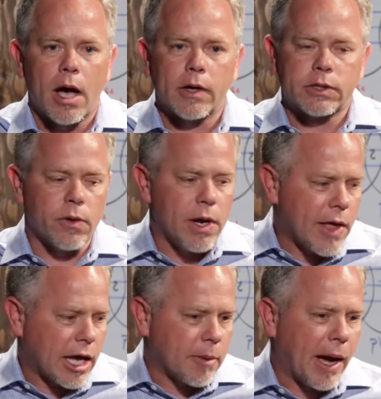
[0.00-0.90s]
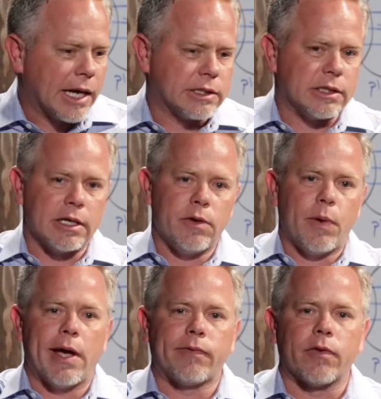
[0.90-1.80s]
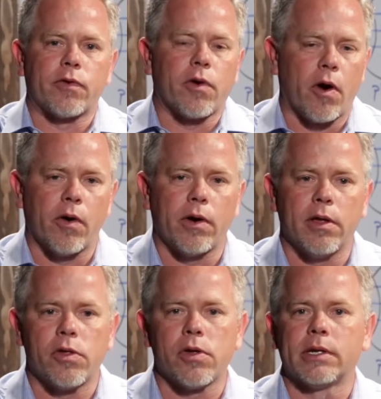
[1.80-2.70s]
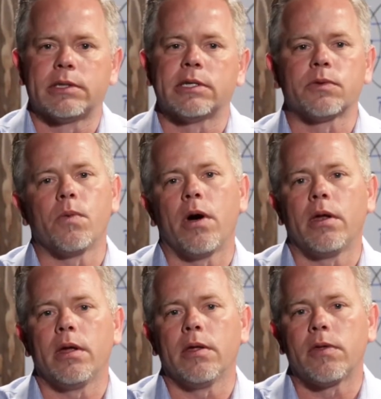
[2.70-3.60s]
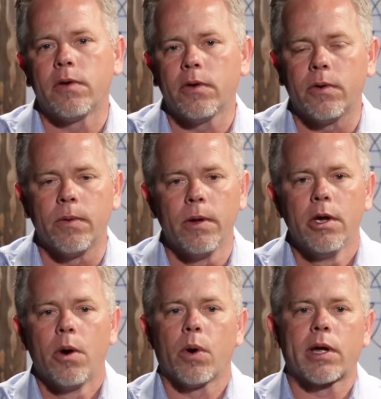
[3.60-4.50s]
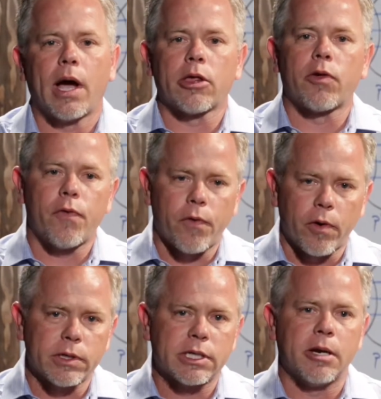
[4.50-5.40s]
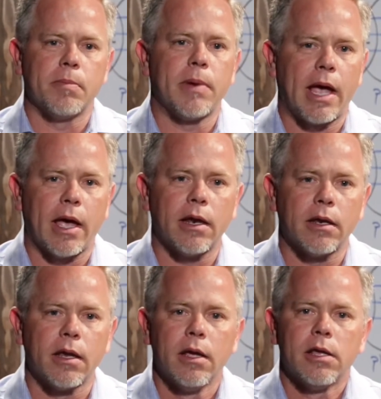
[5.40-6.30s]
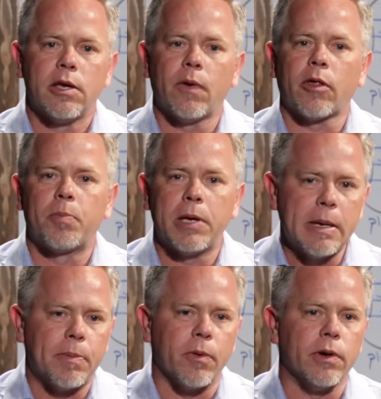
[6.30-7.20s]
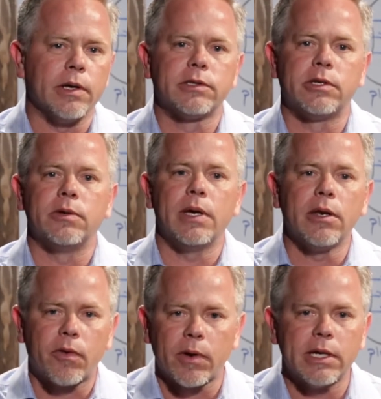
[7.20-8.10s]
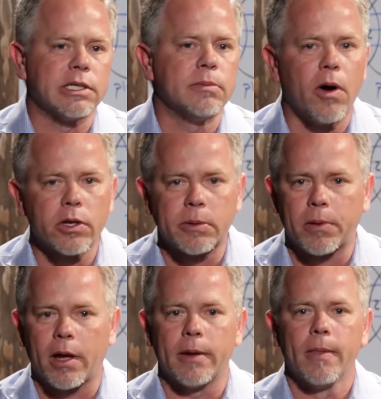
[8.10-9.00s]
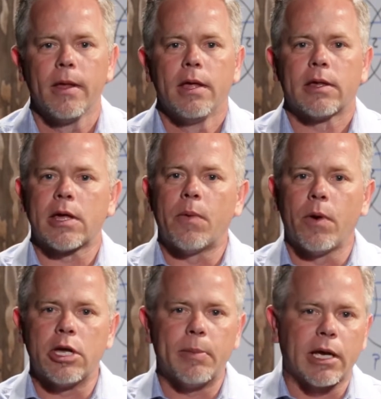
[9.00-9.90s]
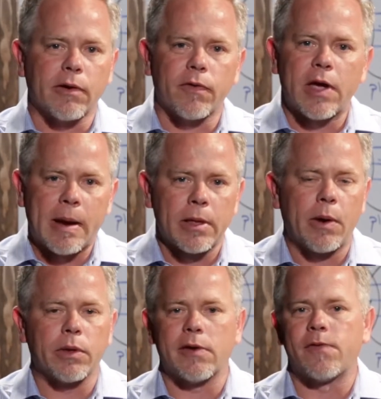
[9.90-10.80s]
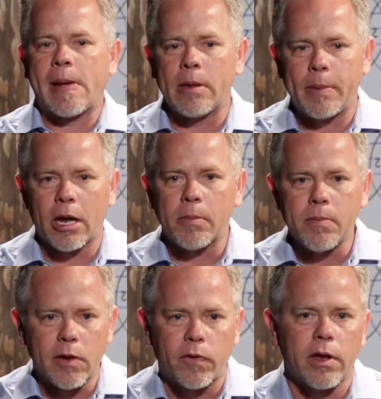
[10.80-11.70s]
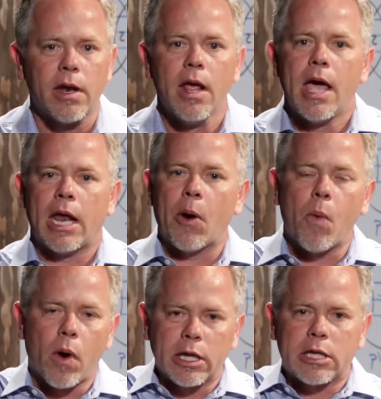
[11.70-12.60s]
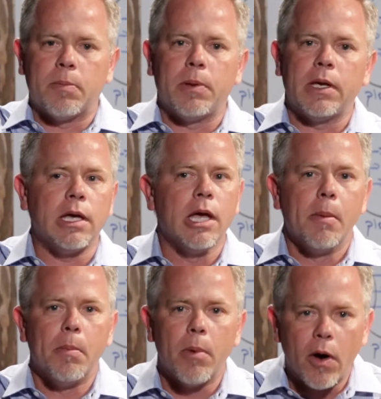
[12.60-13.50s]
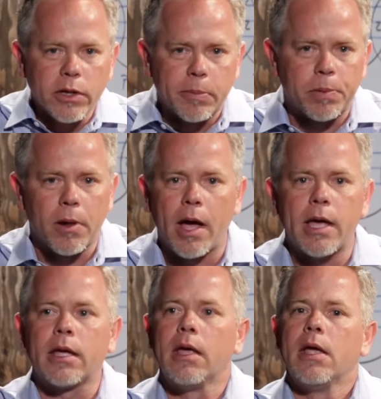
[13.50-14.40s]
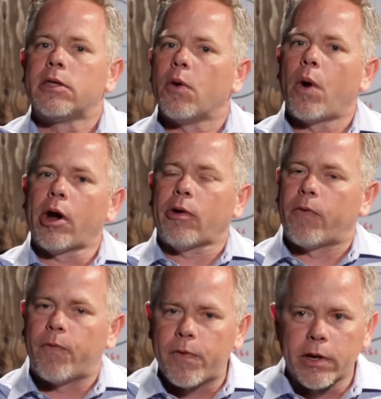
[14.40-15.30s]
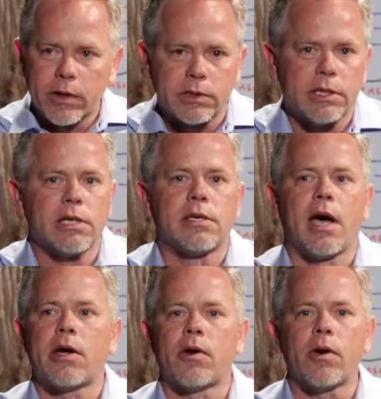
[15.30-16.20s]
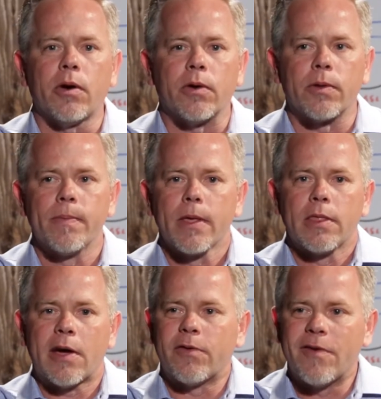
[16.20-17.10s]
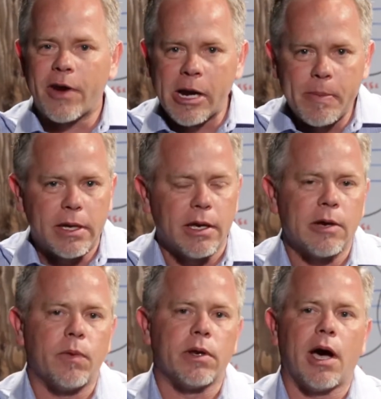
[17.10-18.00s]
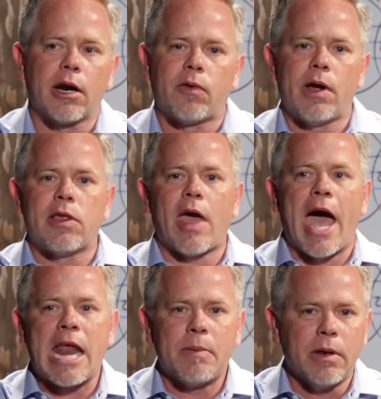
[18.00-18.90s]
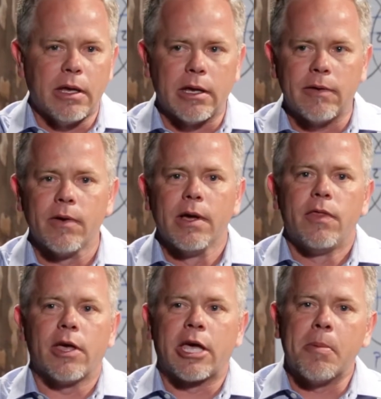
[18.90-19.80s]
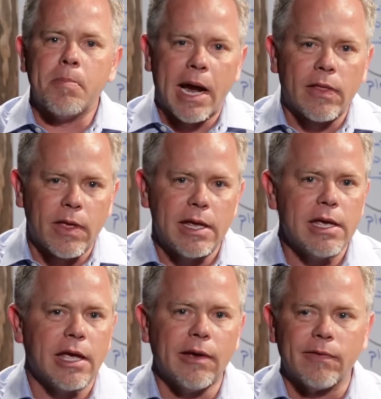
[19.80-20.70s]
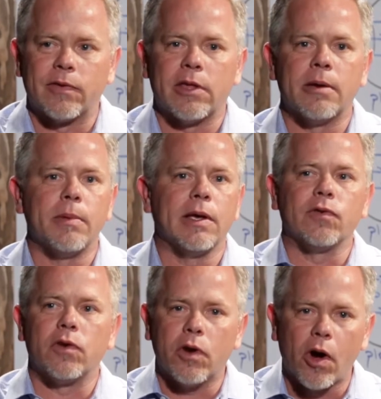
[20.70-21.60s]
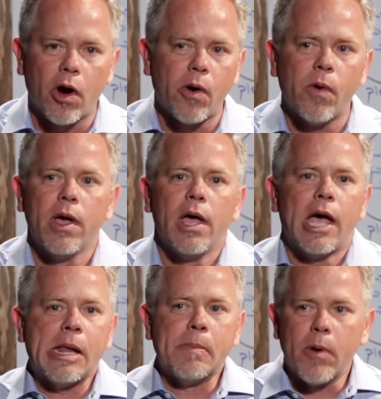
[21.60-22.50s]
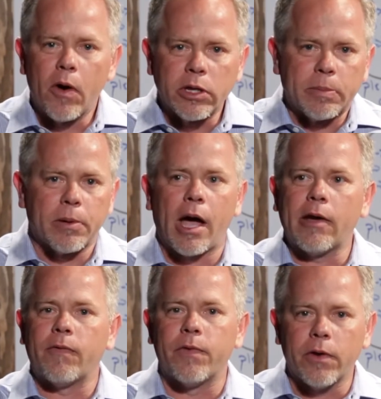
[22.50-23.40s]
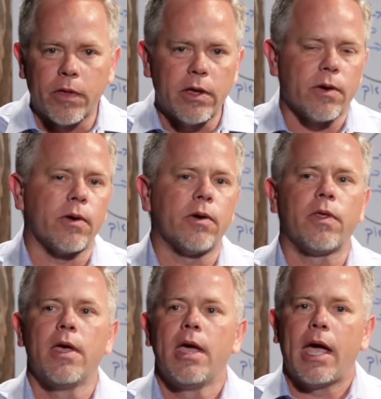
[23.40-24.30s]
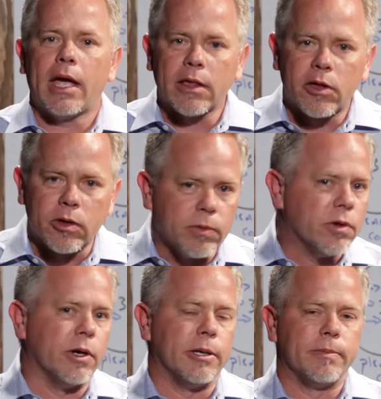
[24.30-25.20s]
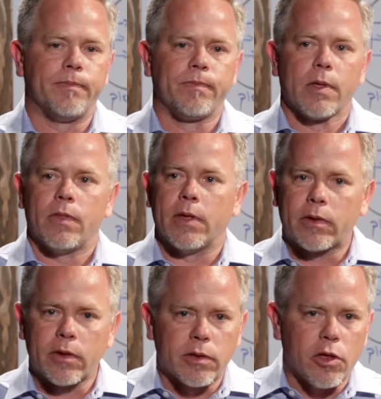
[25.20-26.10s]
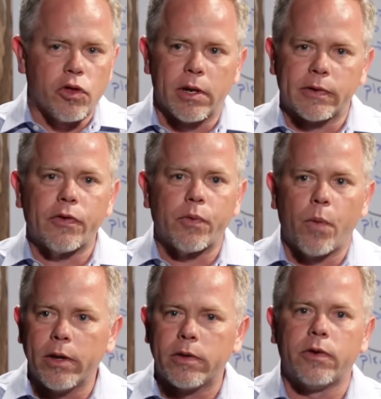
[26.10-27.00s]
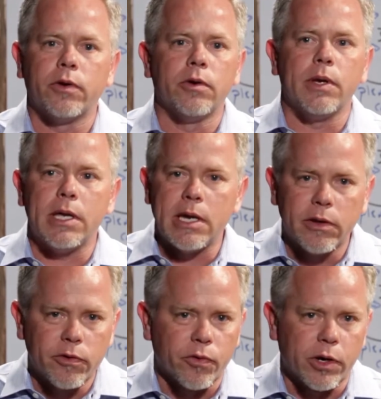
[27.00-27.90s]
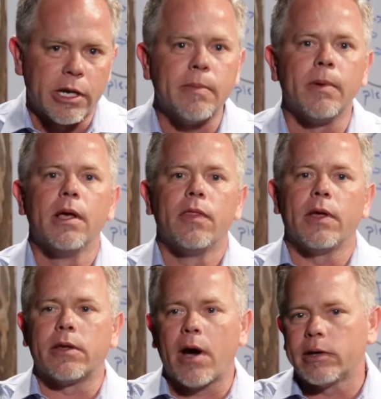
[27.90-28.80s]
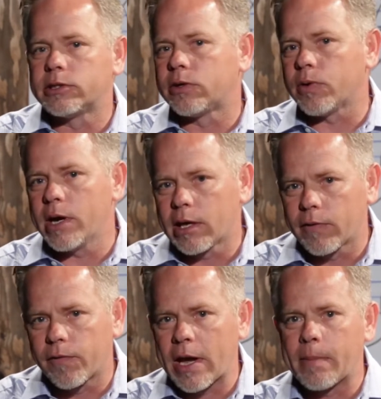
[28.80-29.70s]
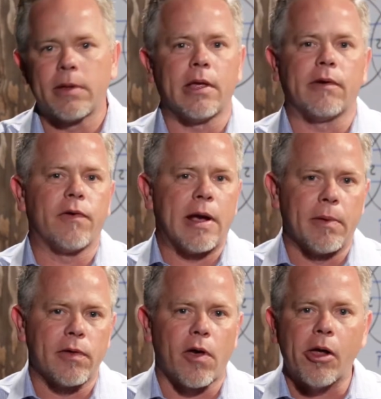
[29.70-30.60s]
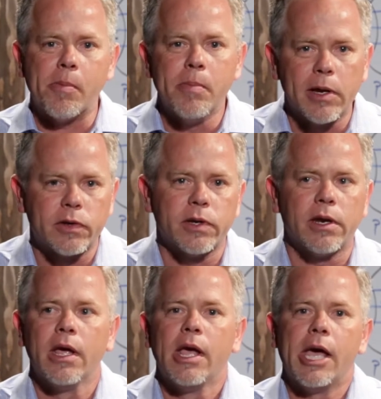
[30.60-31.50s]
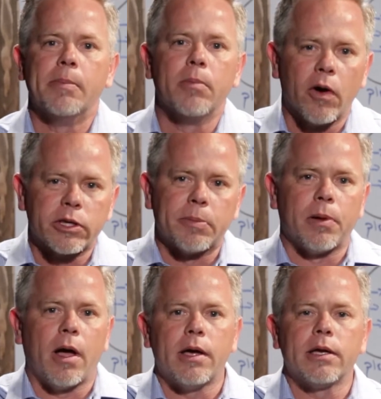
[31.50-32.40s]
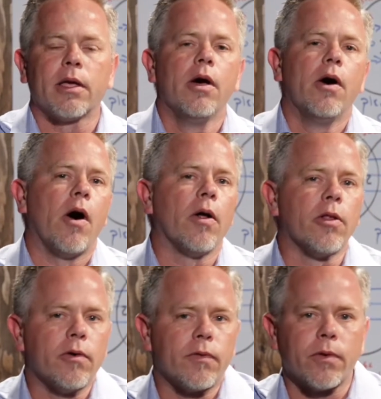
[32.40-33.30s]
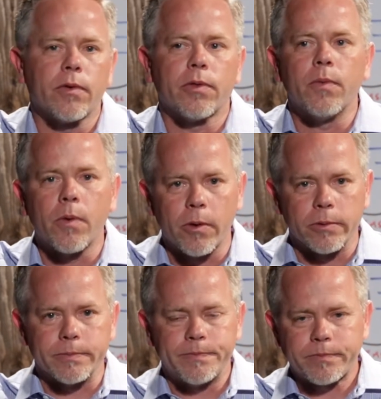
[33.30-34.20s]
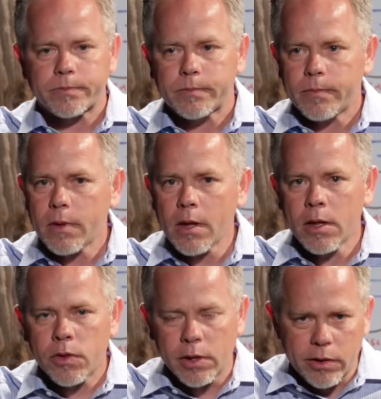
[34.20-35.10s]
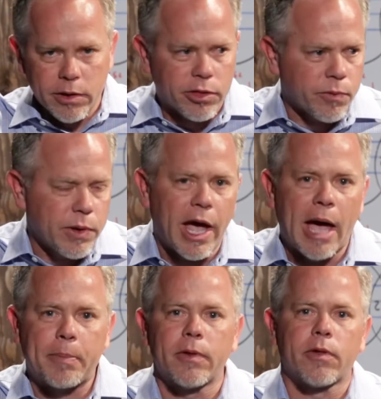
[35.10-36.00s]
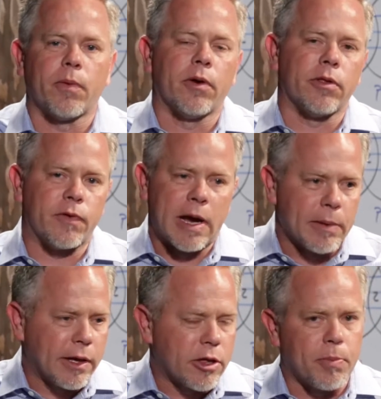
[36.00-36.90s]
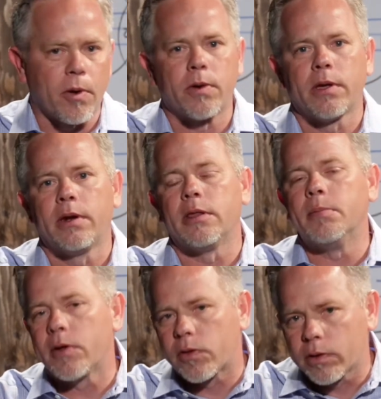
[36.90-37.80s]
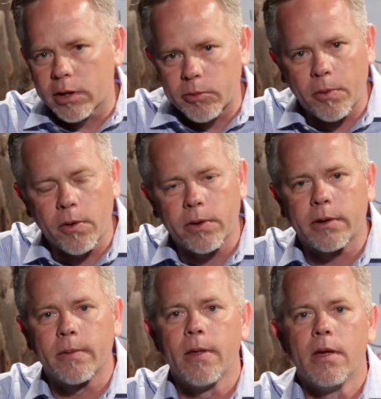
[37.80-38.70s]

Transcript: So in that capacity, we have to start in Genesis 1 and 2, where God's first command to his people is to increase and multiply. He says, I want you to make a family. I want that family to be on mission, and I want it to be multiplying to where it fills the entire earth. That from the very beginning, when God creates Adam and Eve, the command that he gives them is go and multiply, fill the earth, and subdue it. This is the Genesis 1-2 Eden dream that God is creating a family, that family is on mission and multiplying all over the world. Genesis 3 happens where the family gets broken and the mission gets broken.